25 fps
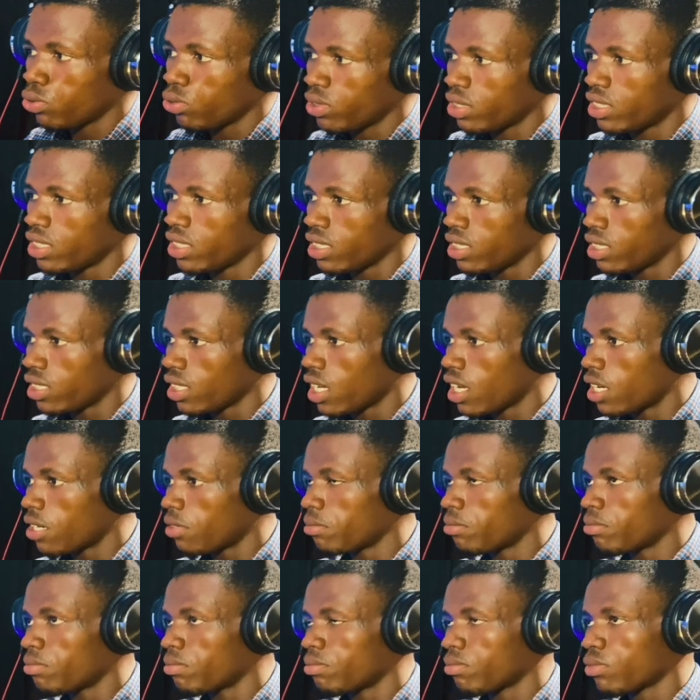the
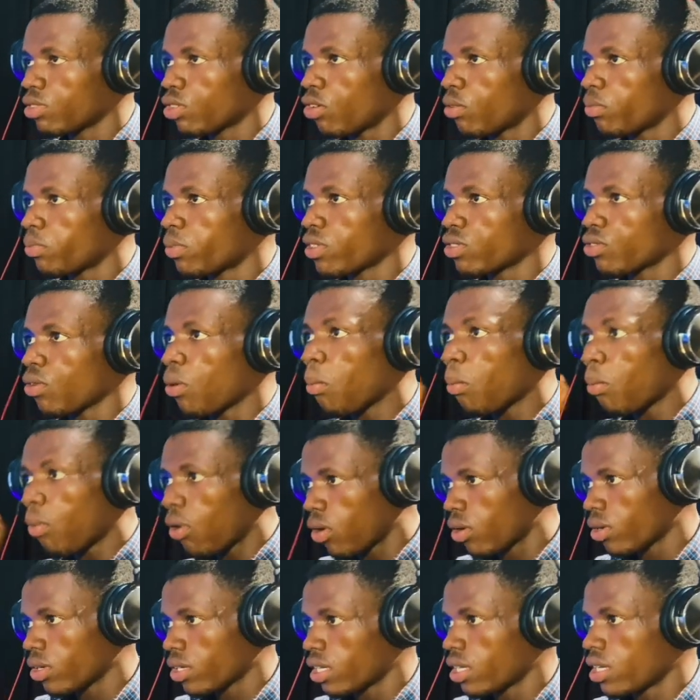compressor more
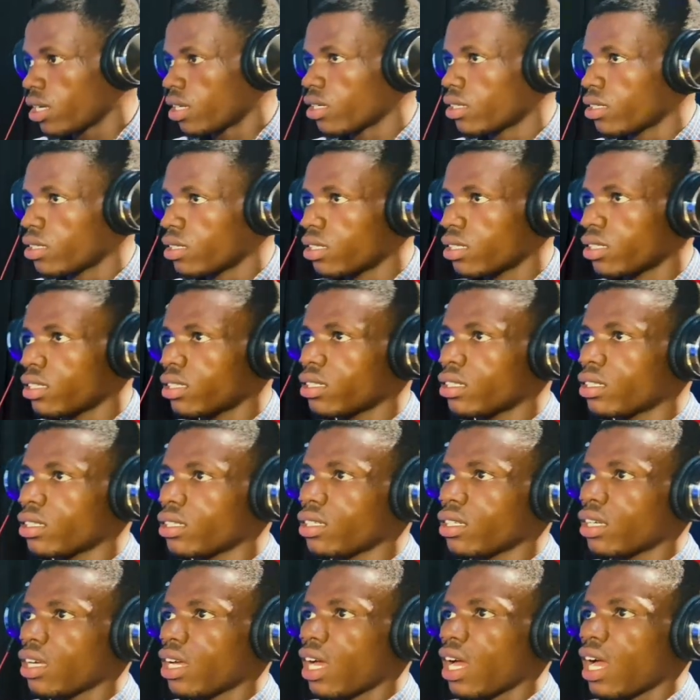here,
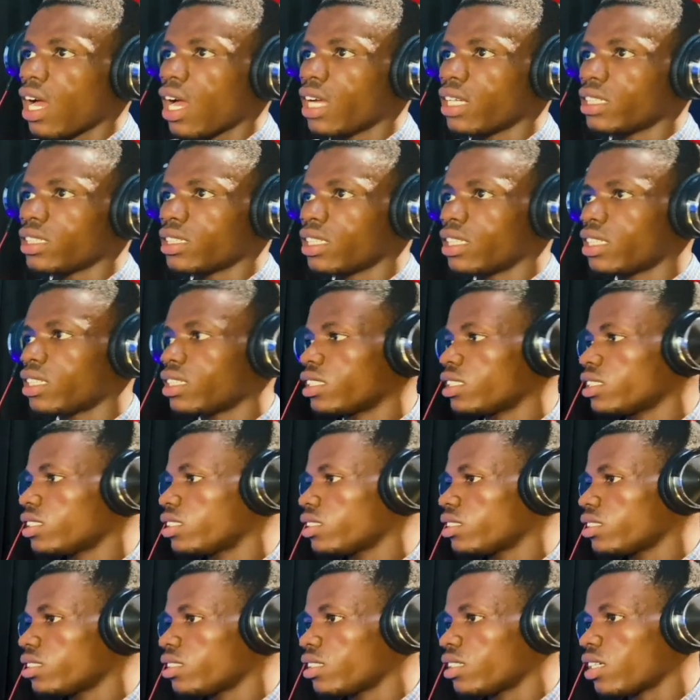and
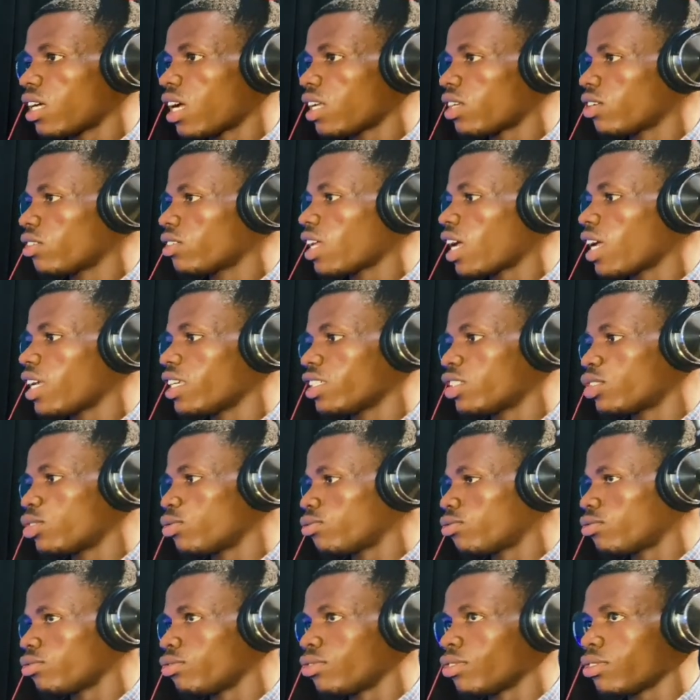then another EQ
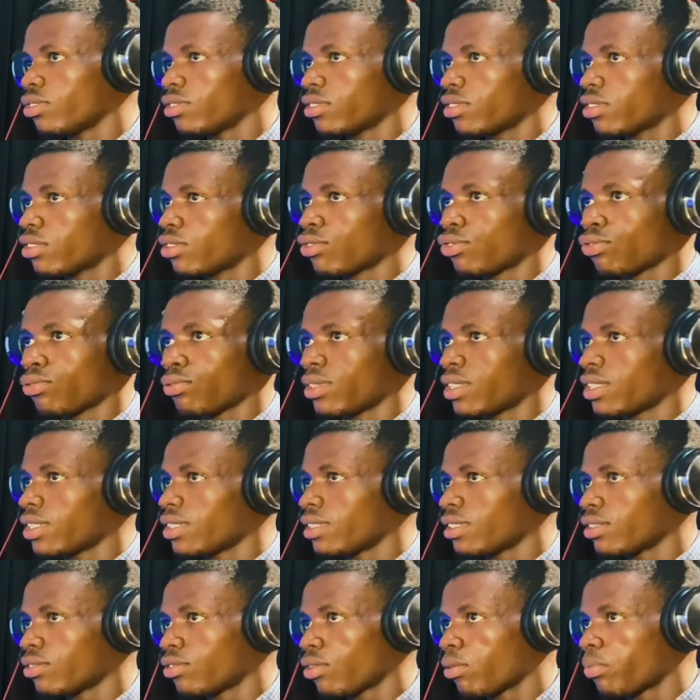to just sweeten
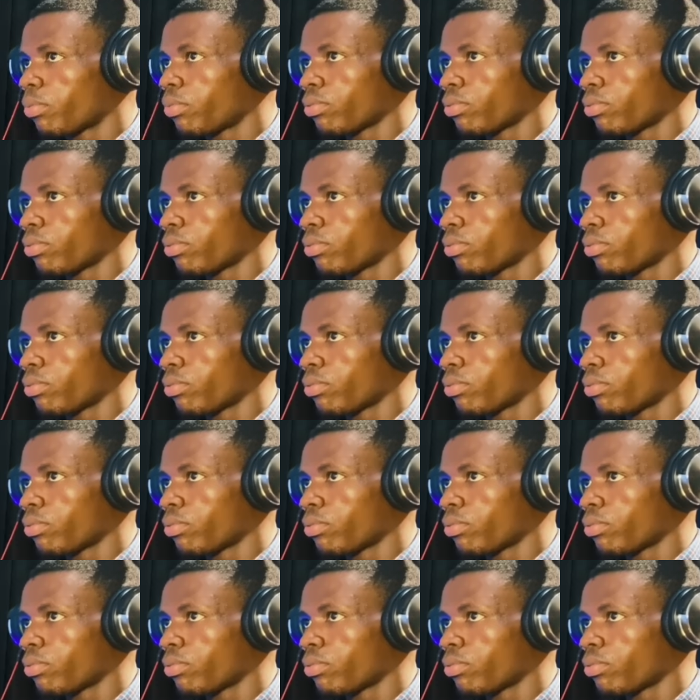it up.